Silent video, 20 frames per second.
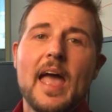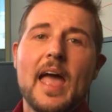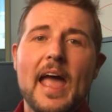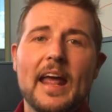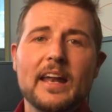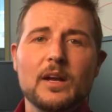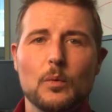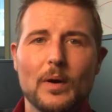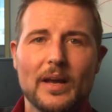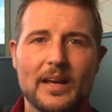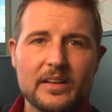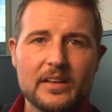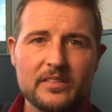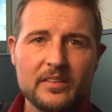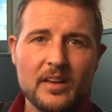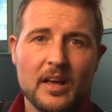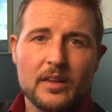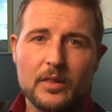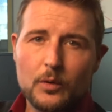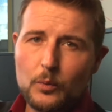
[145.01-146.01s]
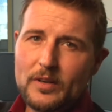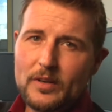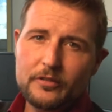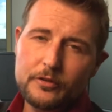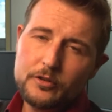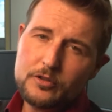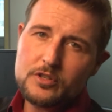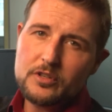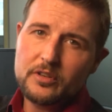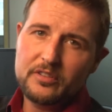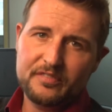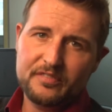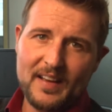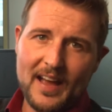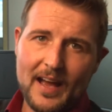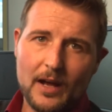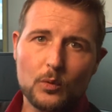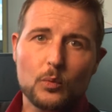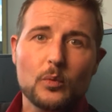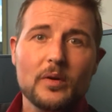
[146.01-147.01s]
Anyways, the researchers
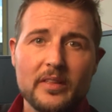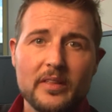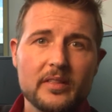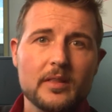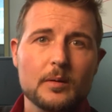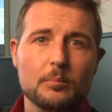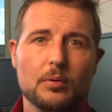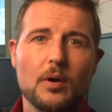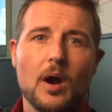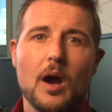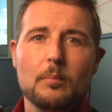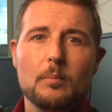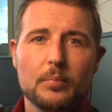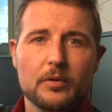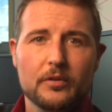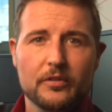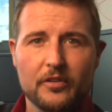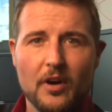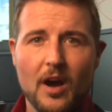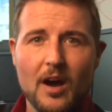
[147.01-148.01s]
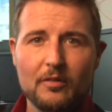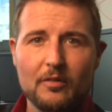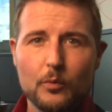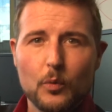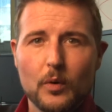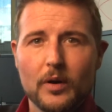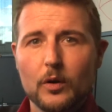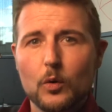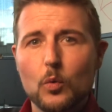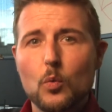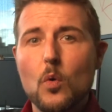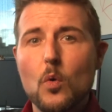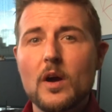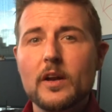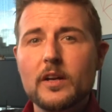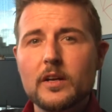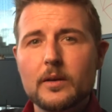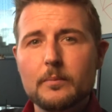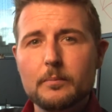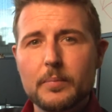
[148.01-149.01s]
found with the proper software,
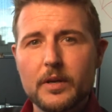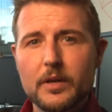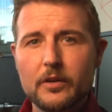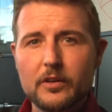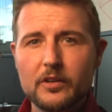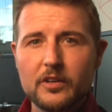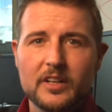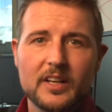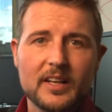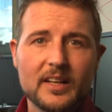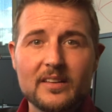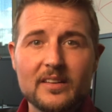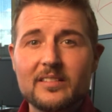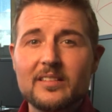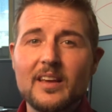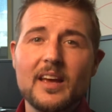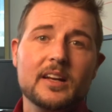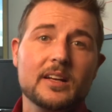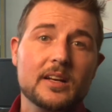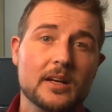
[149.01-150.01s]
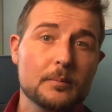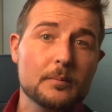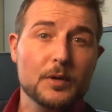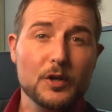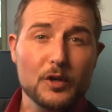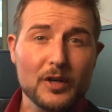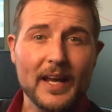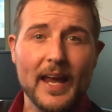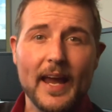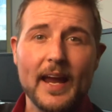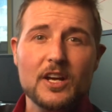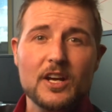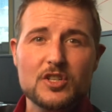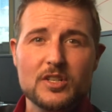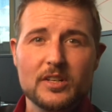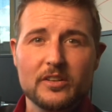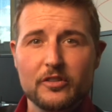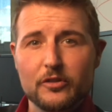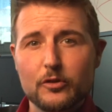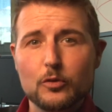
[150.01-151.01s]
one computer can send
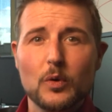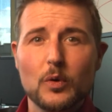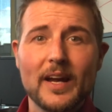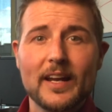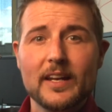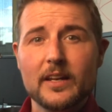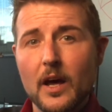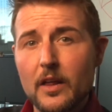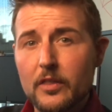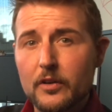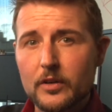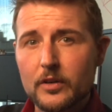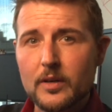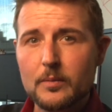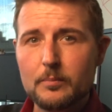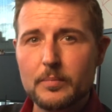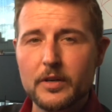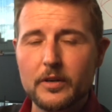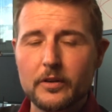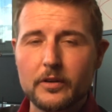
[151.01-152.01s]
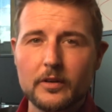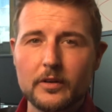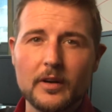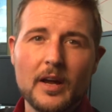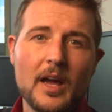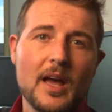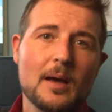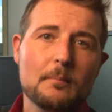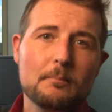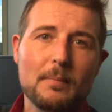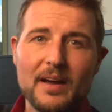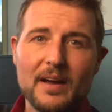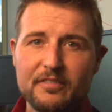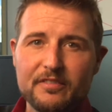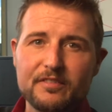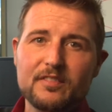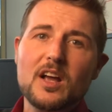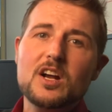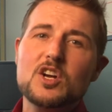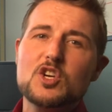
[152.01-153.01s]
communications to another computer by
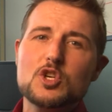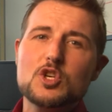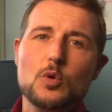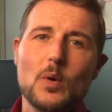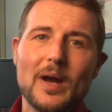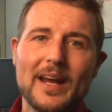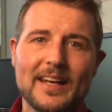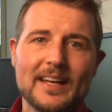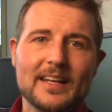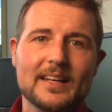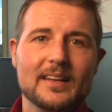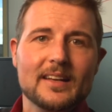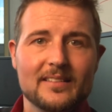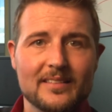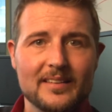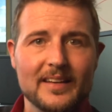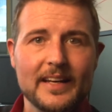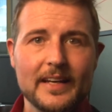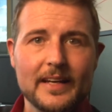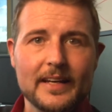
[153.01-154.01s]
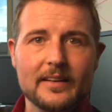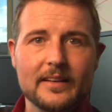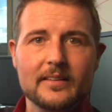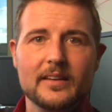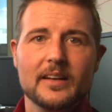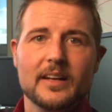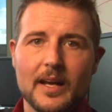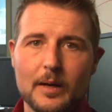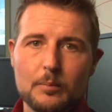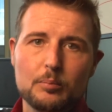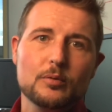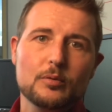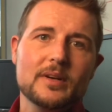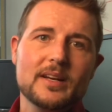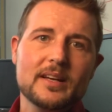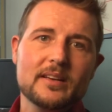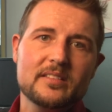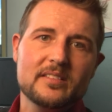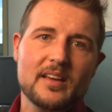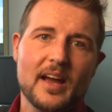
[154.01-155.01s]
fluctuating fluctuating its heat in a
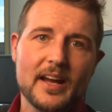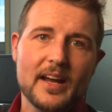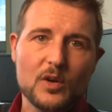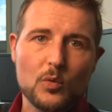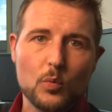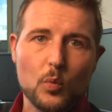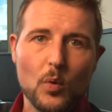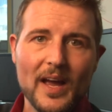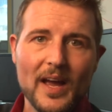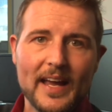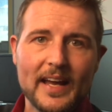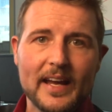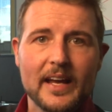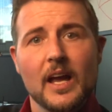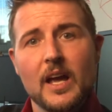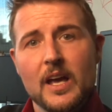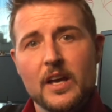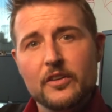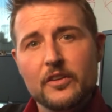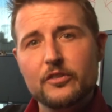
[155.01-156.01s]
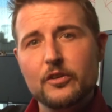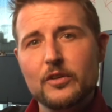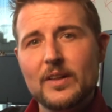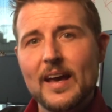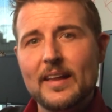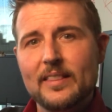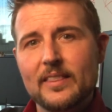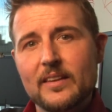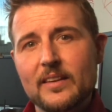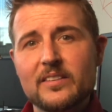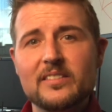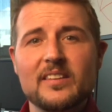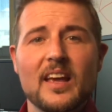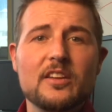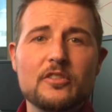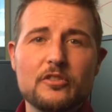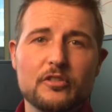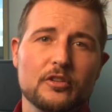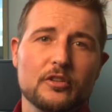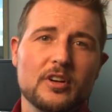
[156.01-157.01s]
pre-assigned way so that the
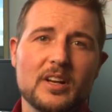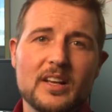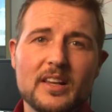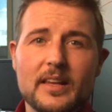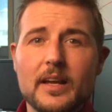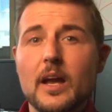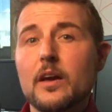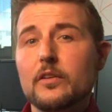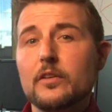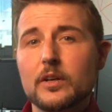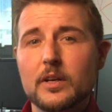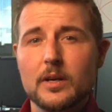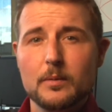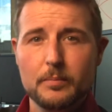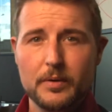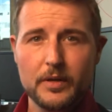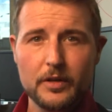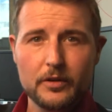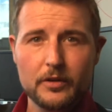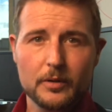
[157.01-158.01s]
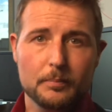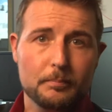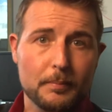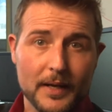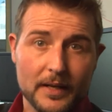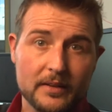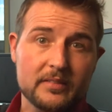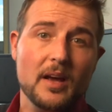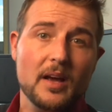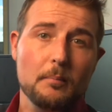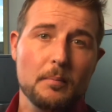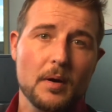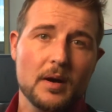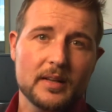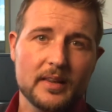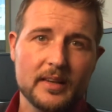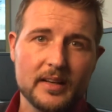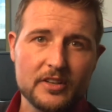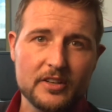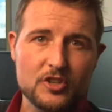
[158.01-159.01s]
sensor in the other computer picks up
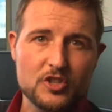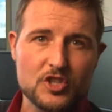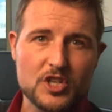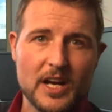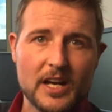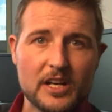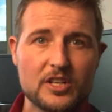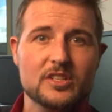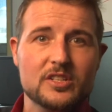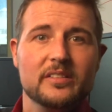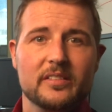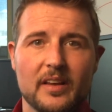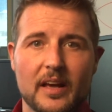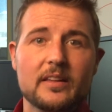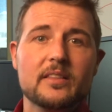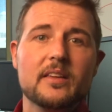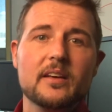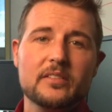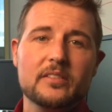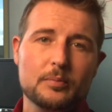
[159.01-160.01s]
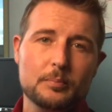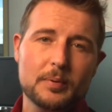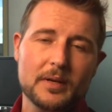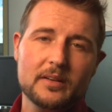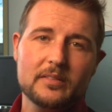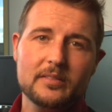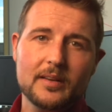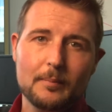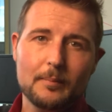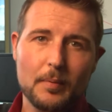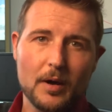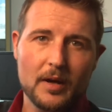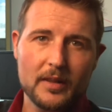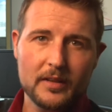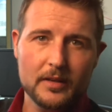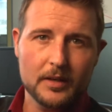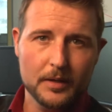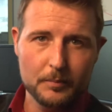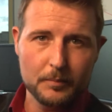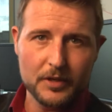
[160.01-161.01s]
on these changes and thus picks up on
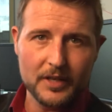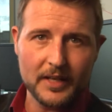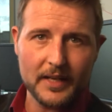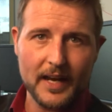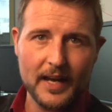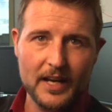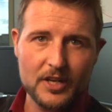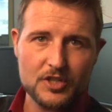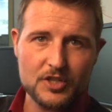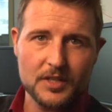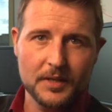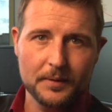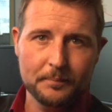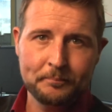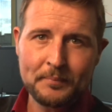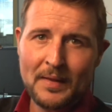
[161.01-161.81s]
the communication.